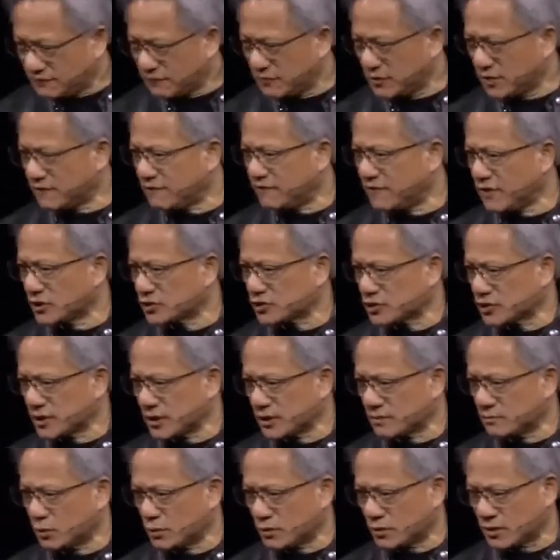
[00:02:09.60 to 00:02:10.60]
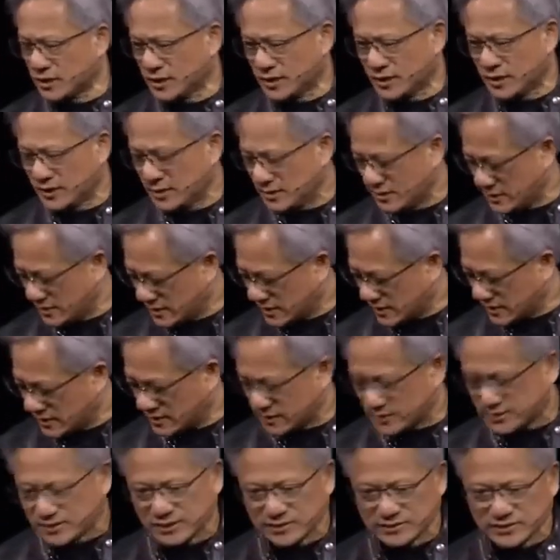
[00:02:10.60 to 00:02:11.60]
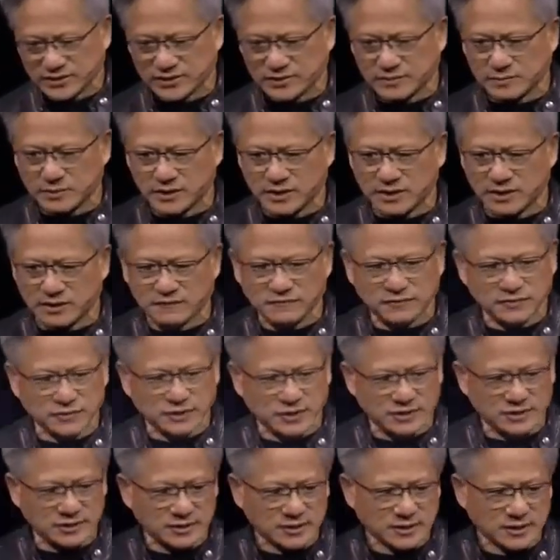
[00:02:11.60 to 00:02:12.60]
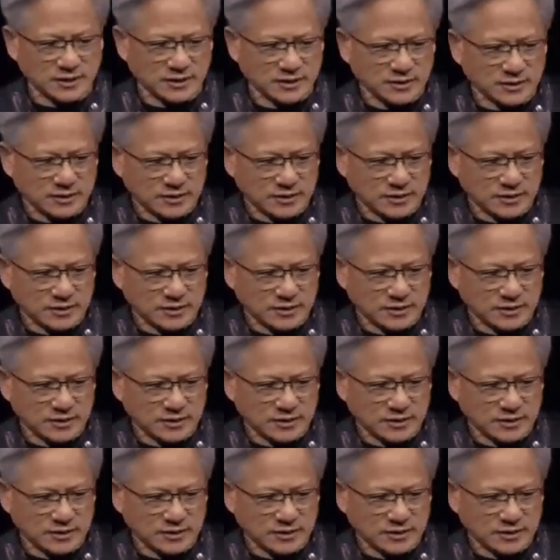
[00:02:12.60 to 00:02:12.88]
is a fully functioning board, and I'll just be careful here.